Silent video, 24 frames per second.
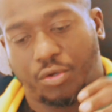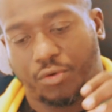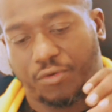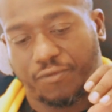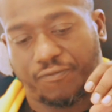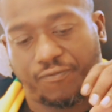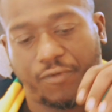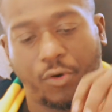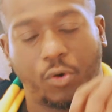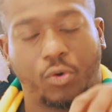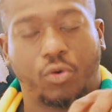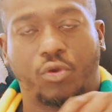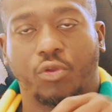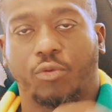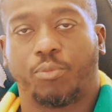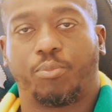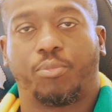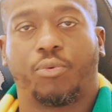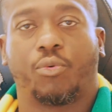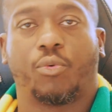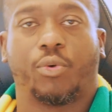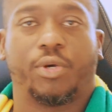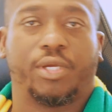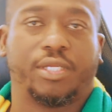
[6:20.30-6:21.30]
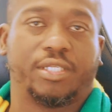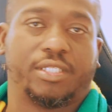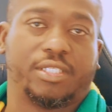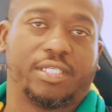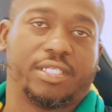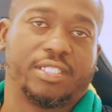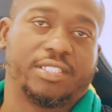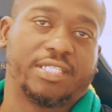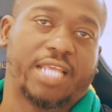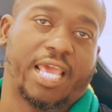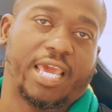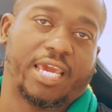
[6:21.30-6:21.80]
focal point
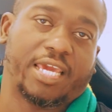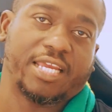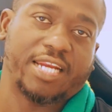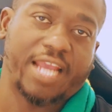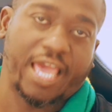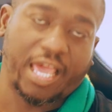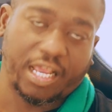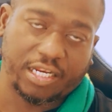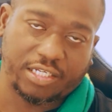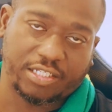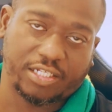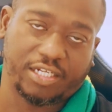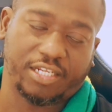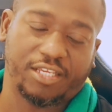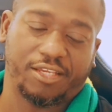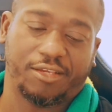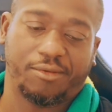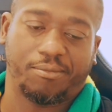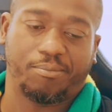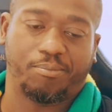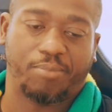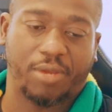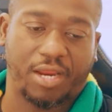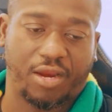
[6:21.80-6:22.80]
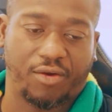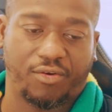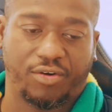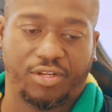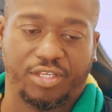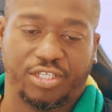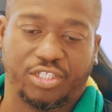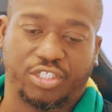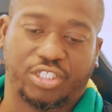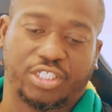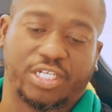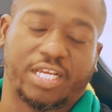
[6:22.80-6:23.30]
that can actually bury
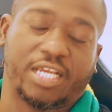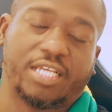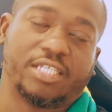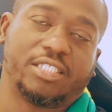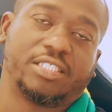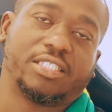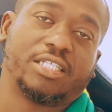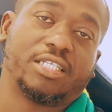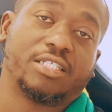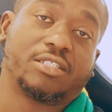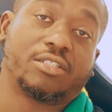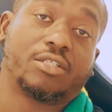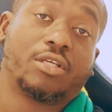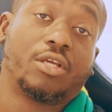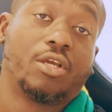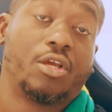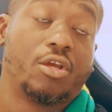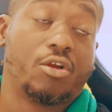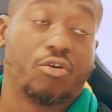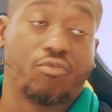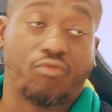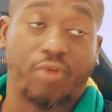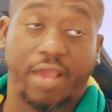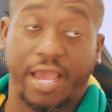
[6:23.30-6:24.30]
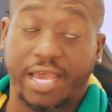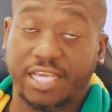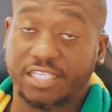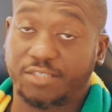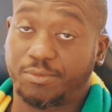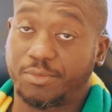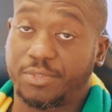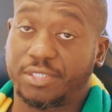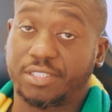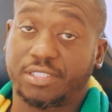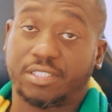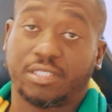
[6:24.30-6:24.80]
these chances.
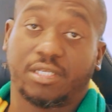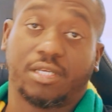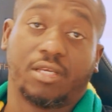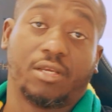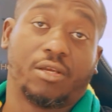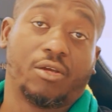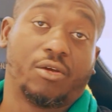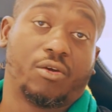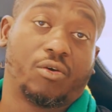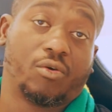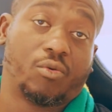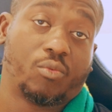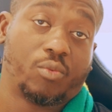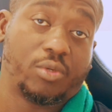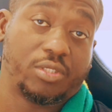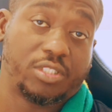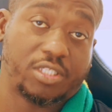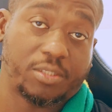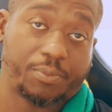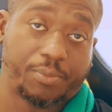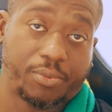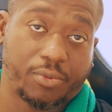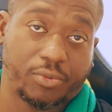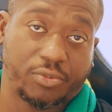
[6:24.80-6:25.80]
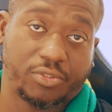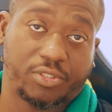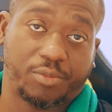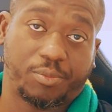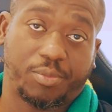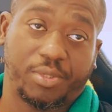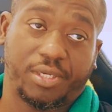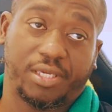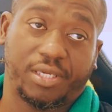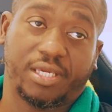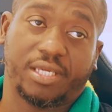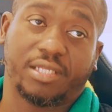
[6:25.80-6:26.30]
Rasmus was supposed to
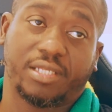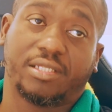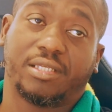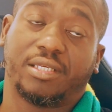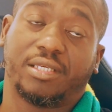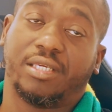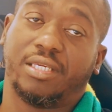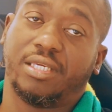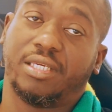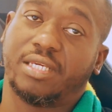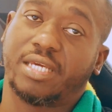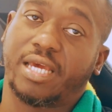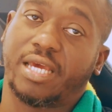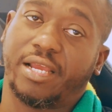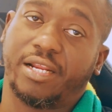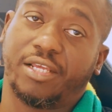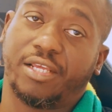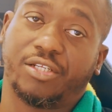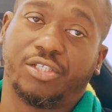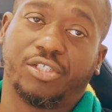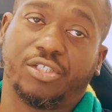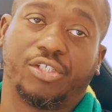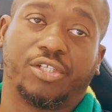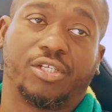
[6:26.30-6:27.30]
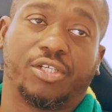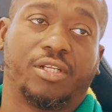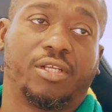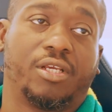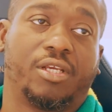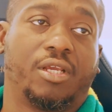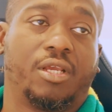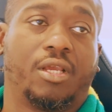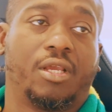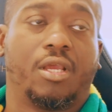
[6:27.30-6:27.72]
be it. He got injured.